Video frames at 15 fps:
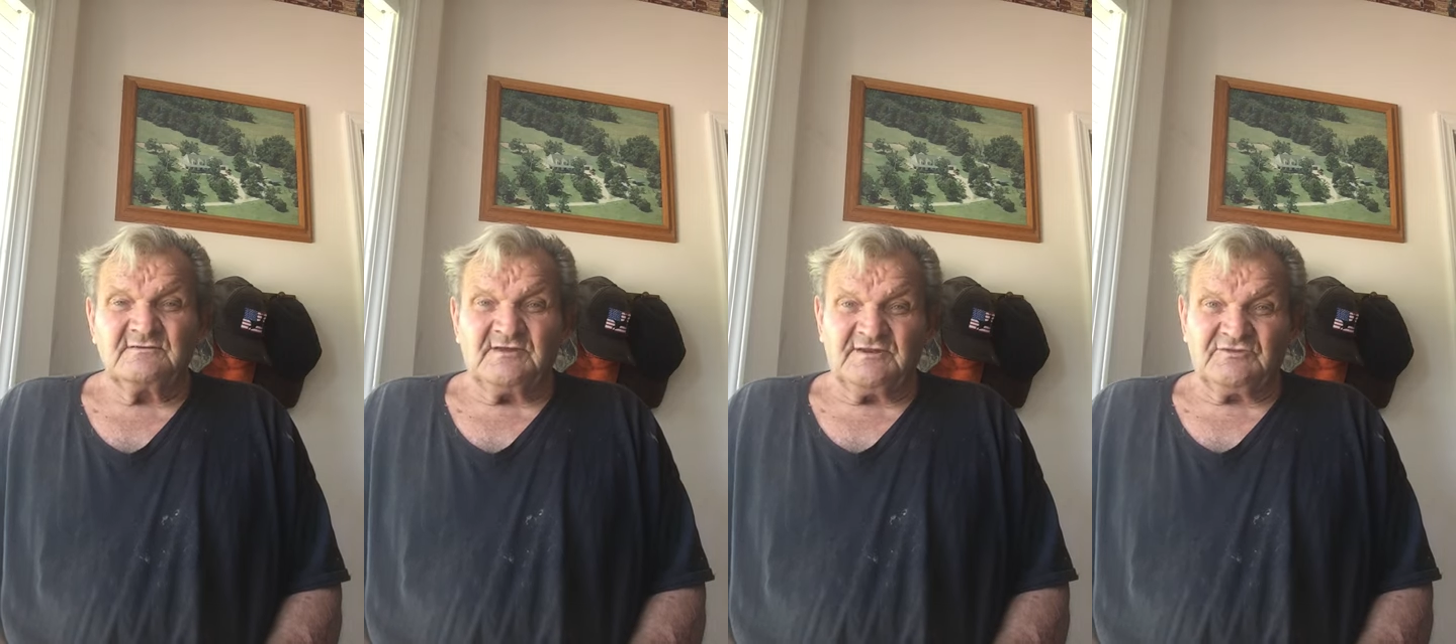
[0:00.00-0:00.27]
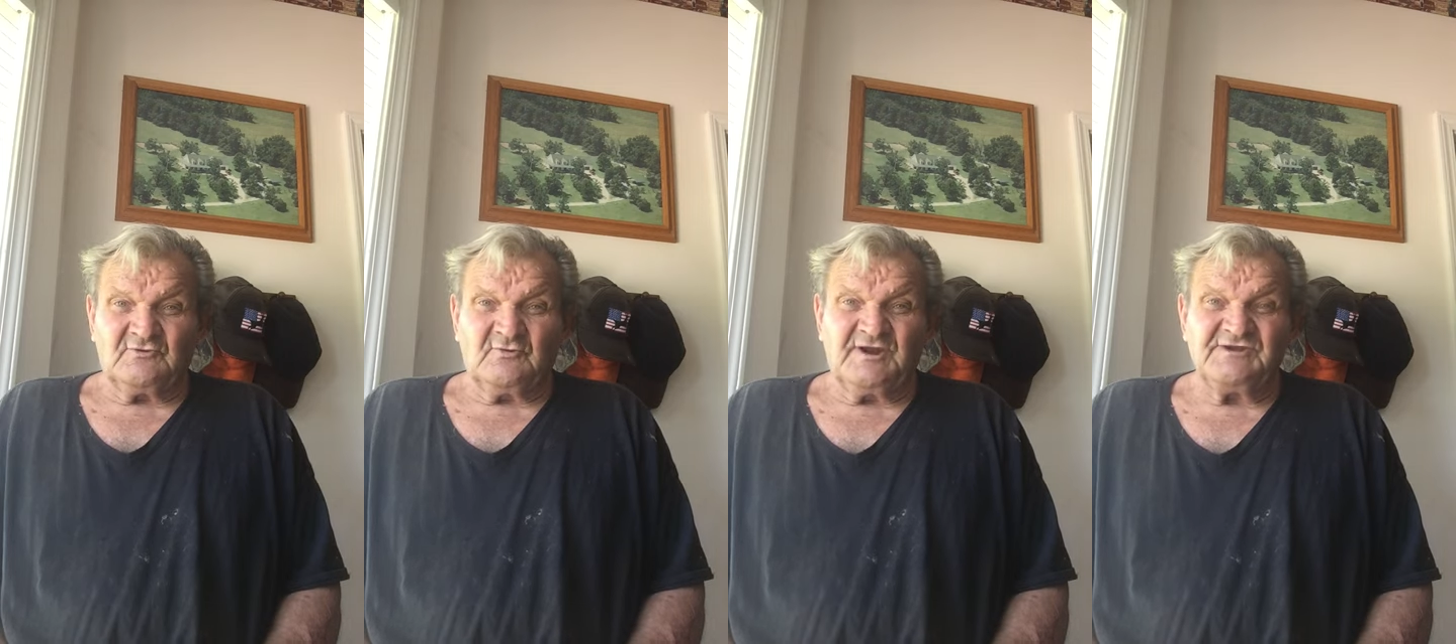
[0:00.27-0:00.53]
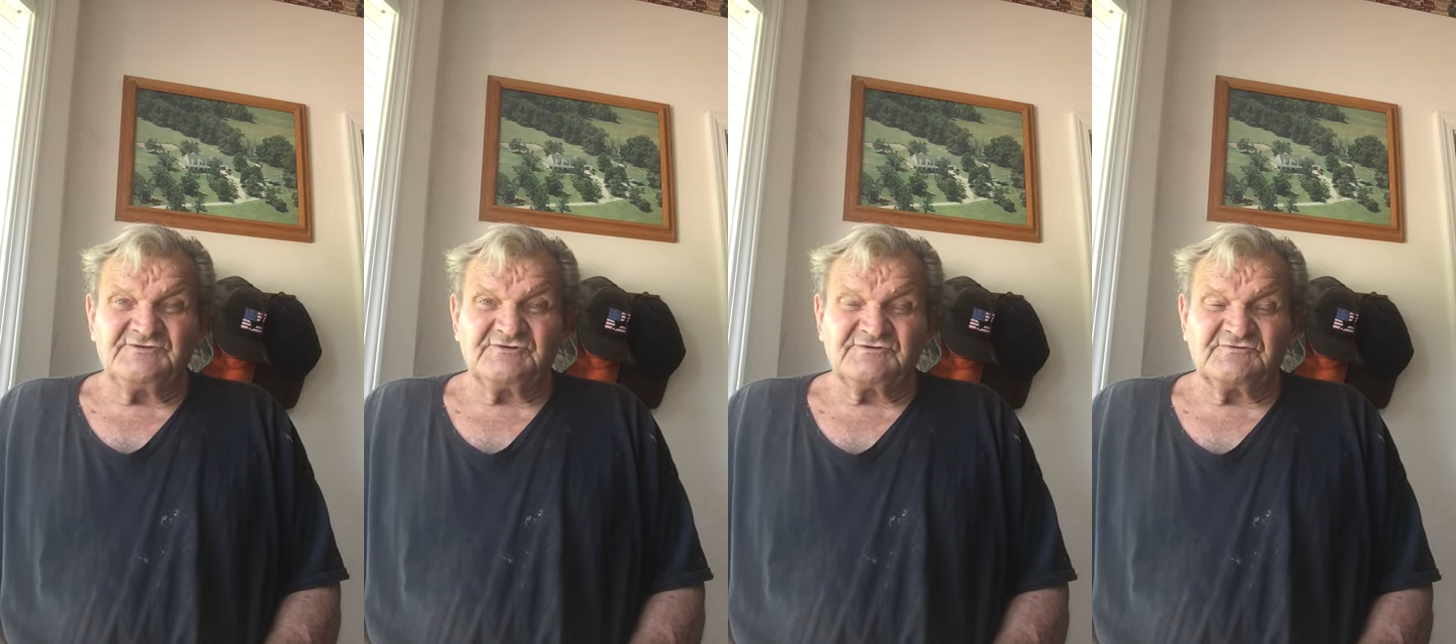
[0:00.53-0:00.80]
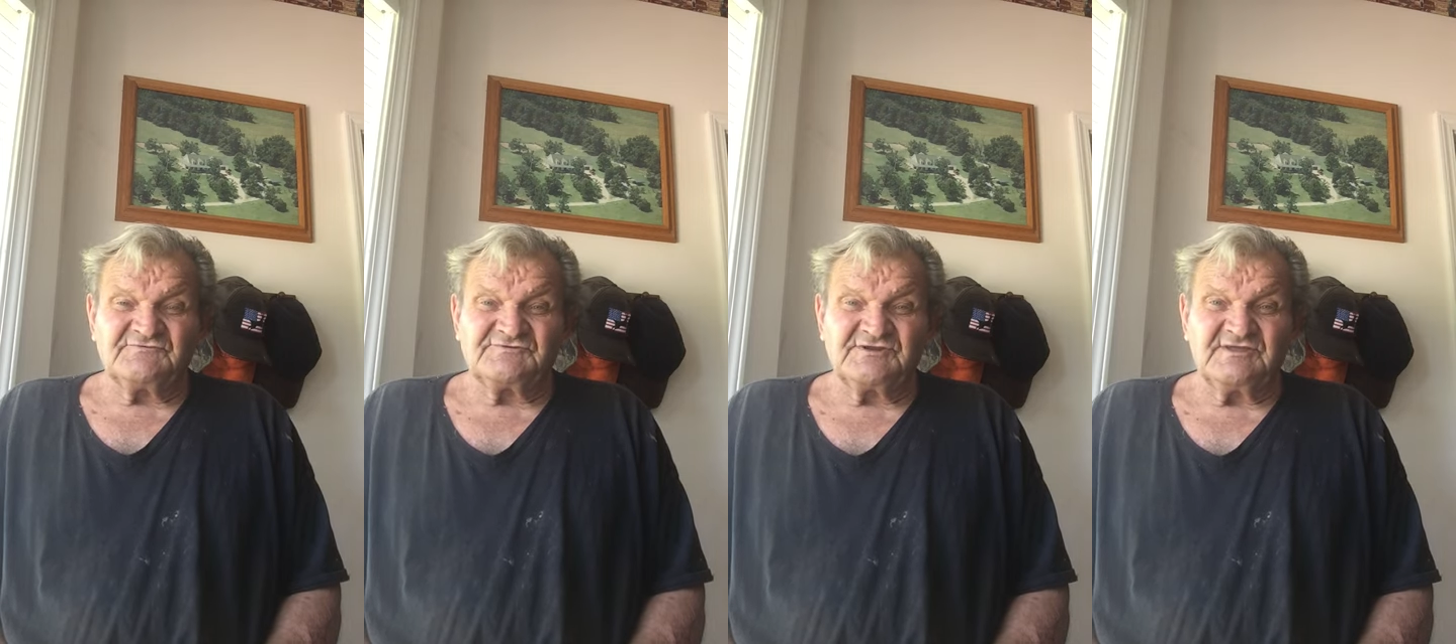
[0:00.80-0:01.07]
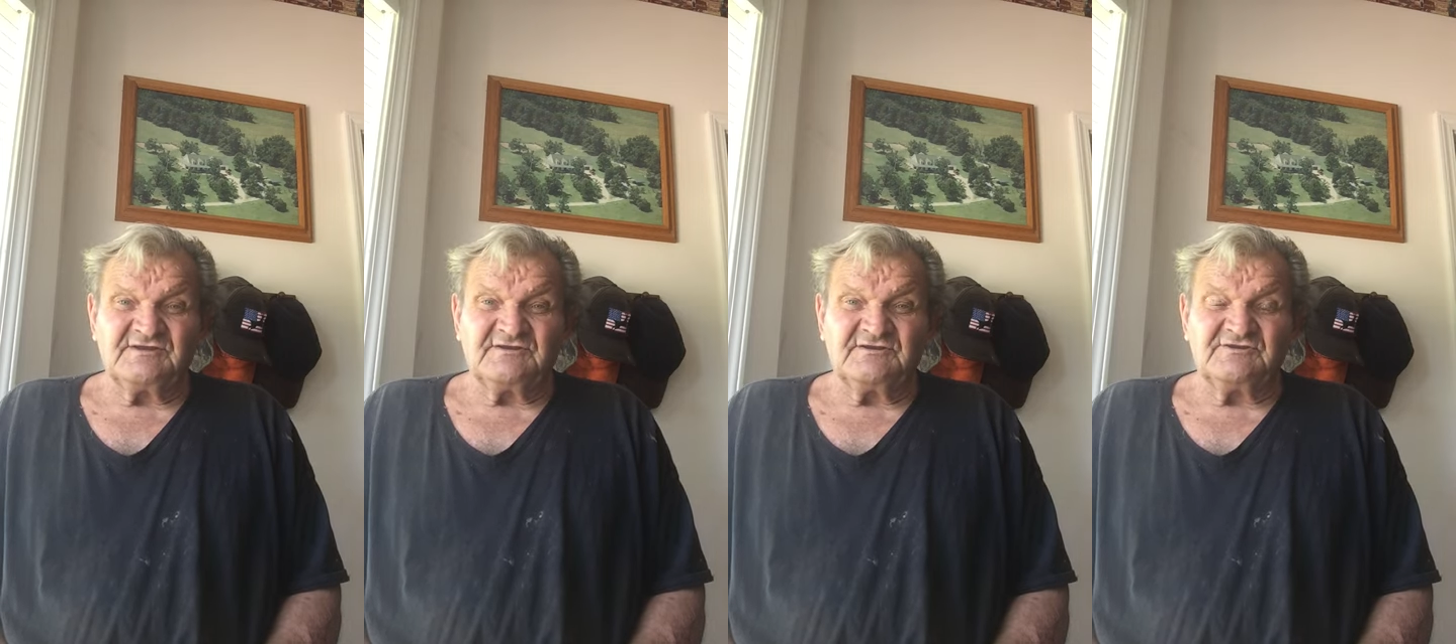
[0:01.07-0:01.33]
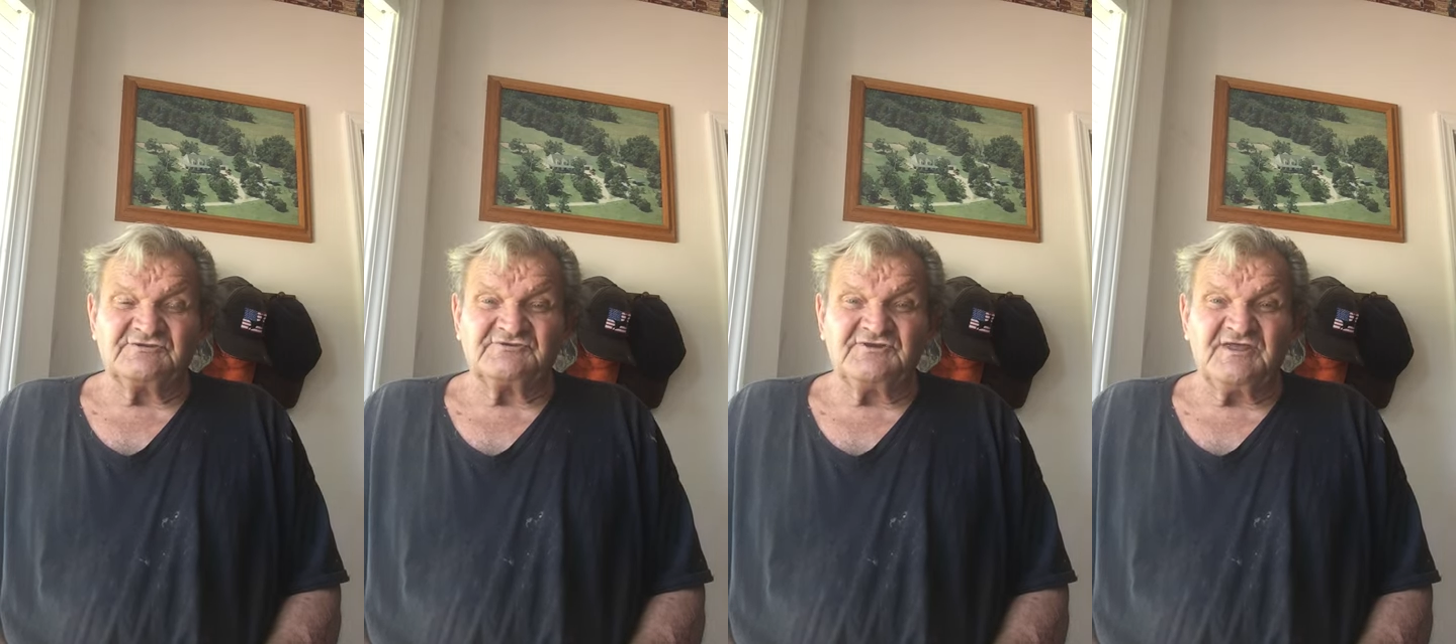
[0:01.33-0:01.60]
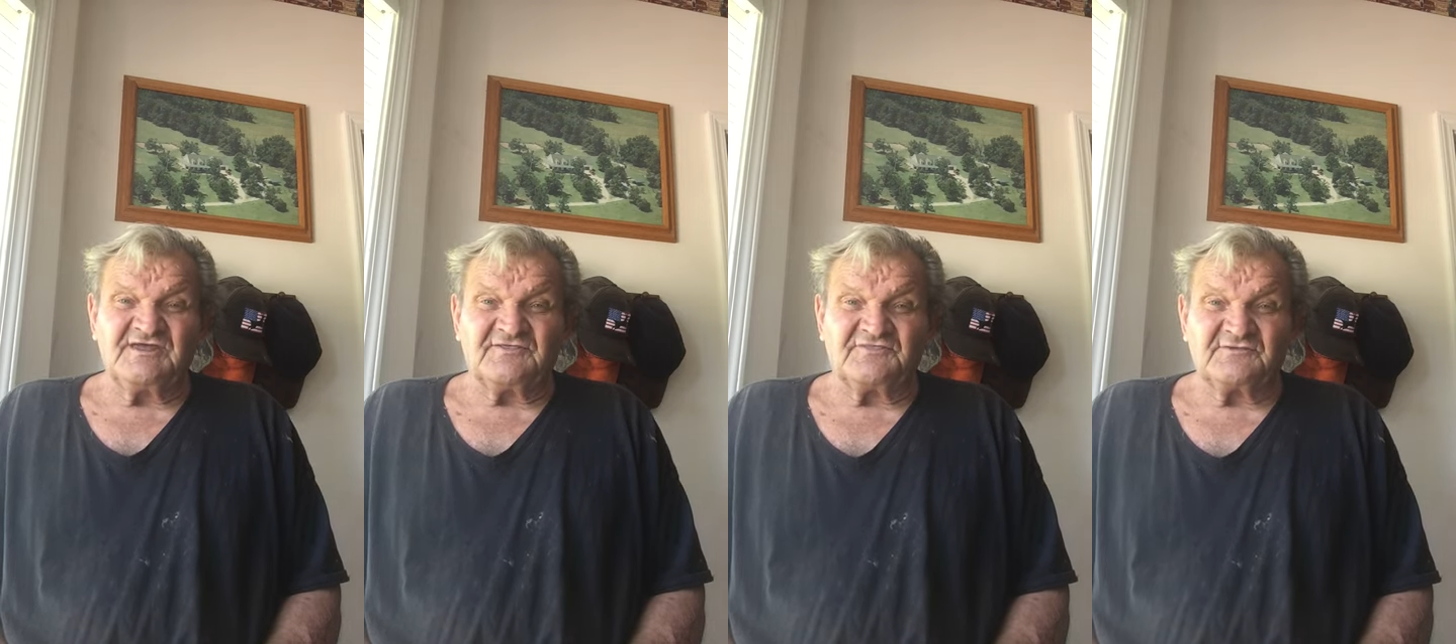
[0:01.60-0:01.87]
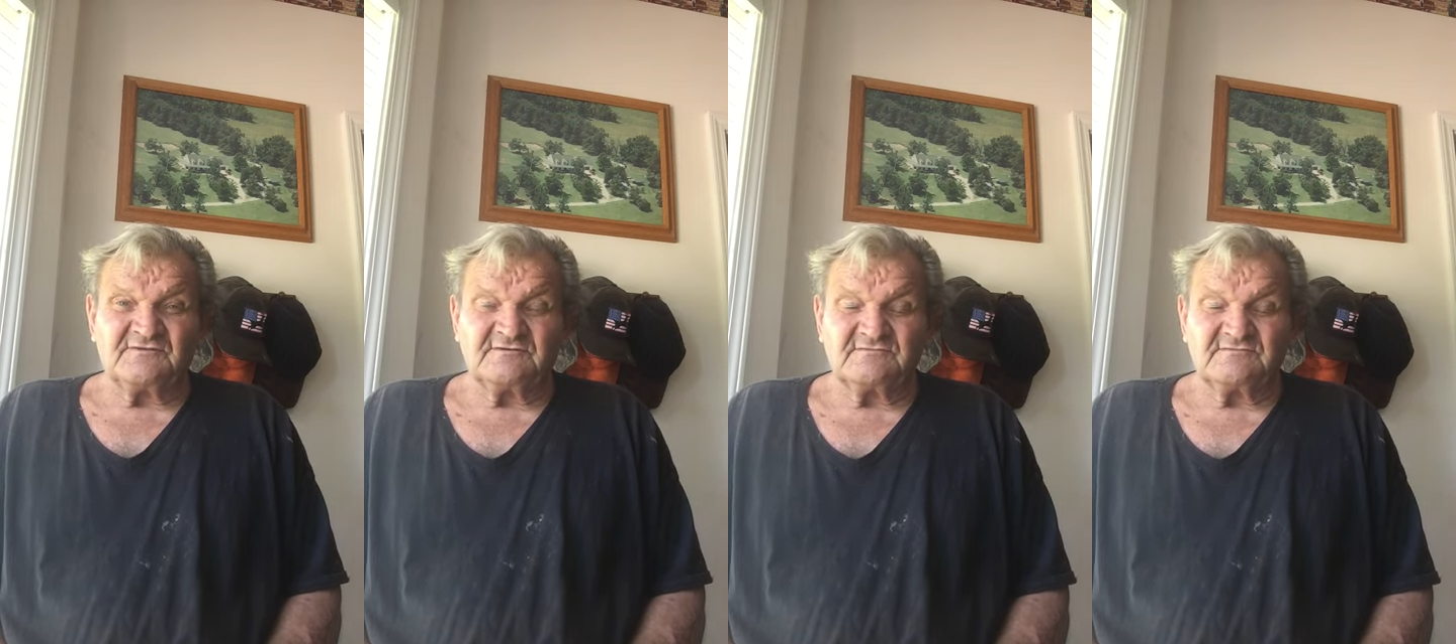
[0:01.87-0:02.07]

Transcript: and the wages of sin is death.